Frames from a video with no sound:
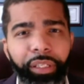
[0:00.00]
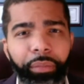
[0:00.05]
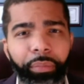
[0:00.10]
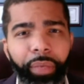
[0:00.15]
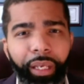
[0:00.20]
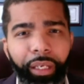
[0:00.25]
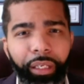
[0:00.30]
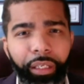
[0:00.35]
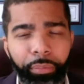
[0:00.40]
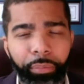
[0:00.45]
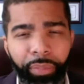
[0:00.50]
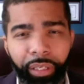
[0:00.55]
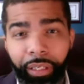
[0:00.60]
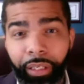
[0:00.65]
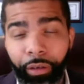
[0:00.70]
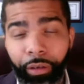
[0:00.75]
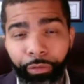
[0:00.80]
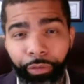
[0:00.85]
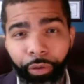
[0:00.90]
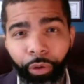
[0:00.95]
it may be
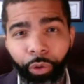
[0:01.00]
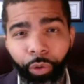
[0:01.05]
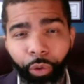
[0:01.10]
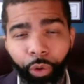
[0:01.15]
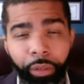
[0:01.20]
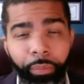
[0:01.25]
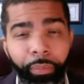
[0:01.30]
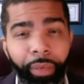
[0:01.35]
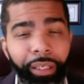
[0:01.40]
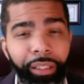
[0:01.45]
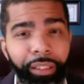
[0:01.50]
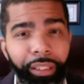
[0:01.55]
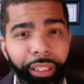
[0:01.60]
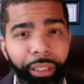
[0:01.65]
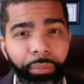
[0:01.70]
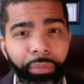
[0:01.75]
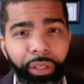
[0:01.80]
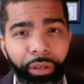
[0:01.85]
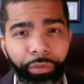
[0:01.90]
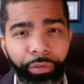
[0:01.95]
difficult, or it may
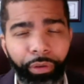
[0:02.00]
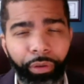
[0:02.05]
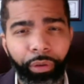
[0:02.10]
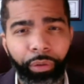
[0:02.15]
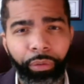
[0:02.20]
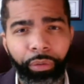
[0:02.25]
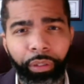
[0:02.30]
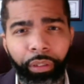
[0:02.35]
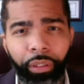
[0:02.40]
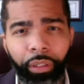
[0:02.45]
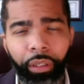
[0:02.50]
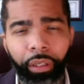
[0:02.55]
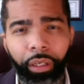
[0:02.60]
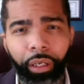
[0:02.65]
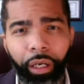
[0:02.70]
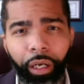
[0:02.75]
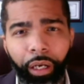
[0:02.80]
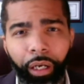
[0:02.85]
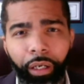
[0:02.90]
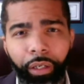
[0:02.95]
seem difficult
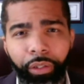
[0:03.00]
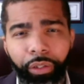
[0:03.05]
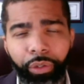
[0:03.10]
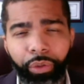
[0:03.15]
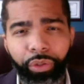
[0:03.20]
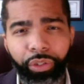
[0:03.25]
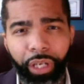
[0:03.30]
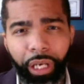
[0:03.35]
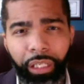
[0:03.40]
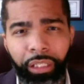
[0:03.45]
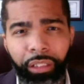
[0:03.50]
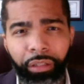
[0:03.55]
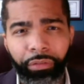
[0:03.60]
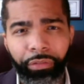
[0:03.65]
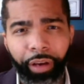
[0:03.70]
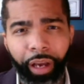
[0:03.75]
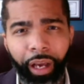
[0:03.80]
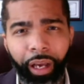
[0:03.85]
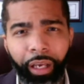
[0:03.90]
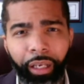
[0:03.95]
to
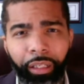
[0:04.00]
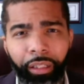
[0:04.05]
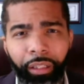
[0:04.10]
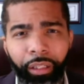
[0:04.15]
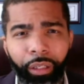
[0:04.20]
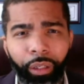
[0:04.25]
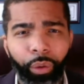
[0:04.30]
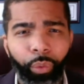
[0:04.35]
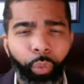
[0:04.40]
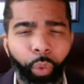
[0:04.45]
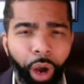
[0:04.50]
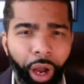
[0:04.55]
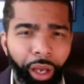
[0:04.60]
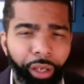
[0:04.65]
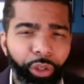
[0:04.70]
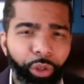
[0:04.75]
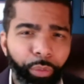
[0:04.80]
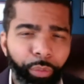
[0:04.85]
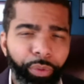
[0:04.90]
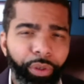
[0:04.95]
justify why
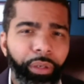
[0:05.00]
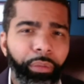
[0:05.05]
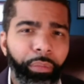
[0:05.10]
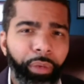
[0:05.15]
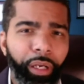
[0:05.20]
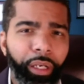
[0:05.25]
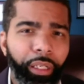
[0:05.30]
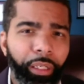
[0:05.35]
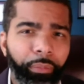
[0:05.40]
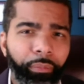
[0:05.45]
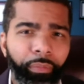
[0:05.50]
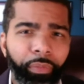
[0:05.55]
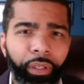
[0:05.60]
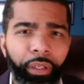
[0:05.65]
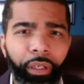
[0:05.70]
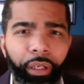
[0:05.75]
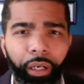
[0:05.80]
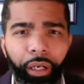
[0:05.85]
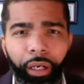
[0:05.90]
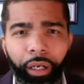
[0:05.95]
you put money
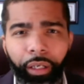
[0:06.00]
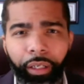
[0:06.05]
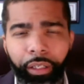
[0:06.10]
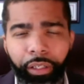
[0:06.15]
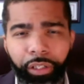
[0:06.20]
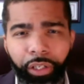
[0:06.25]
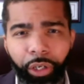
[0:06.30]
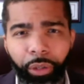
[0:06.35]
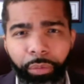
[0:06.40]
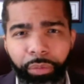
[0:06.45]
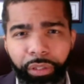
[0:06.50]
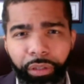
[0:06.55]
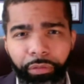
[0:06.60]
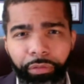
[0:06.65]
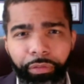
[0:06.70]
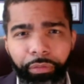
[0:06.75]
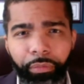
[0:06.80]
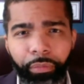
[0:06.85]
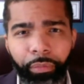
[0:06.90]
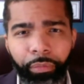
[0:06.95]
in terms of
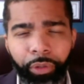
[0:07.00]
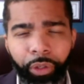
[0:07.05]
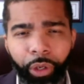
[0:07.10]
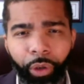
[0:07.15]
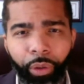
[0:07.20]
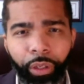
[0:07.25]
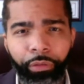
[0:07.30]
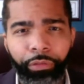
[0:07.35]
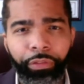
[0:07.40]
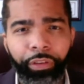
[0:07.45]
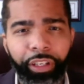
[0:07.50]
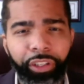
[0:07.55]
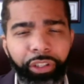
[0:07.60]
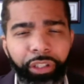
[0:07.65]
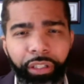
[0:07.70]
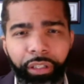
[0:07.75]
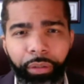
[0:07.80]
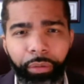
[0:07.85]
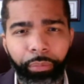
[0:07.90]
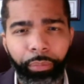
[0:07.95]

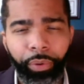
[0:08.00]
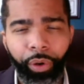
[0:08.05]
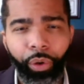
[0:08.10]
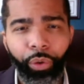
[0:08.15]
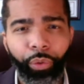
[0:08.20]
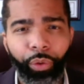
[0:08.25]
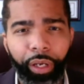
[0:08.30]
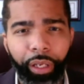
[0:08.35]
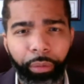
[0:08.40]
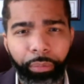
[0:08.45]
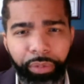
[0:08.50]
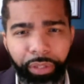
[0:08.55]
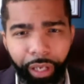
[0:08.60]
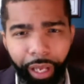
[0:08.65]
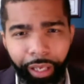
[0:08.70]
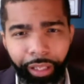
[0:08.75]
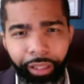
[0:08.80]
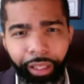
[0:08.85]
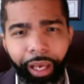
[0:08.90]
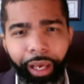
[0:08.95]
efficient programs
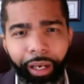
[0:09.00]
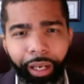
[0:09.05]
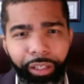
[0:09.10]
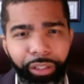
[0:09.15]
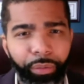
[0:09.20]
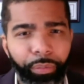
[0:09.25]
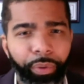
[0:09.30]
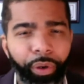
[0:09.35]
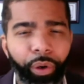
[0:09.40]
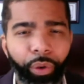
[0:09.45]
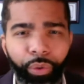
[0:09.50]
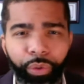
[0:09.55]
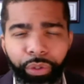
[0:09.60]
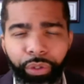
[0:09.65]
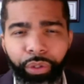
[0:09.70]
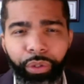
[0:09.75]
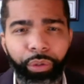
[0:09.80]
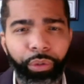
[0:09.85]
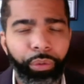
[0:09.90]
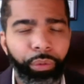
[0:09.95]
like that, as
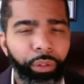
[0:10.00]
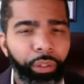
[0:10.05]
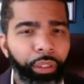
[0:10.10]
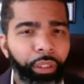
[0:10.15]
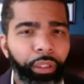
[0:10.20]
opposed to